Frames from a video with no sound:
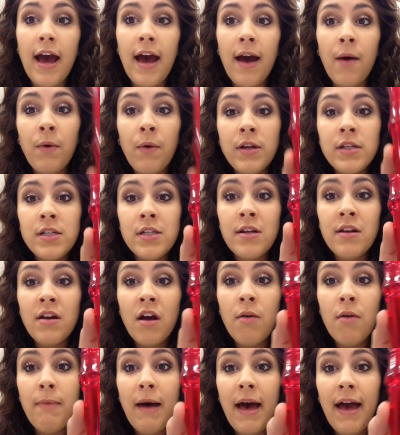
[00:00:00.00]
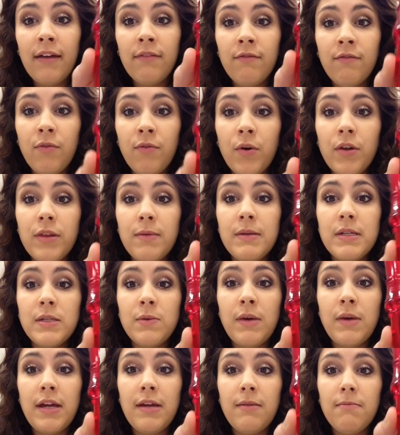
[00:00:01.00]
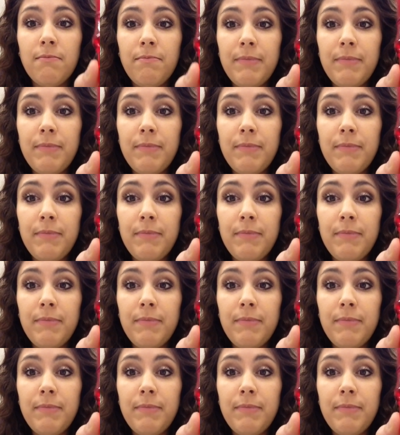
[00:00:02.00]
I want you to go back and forth between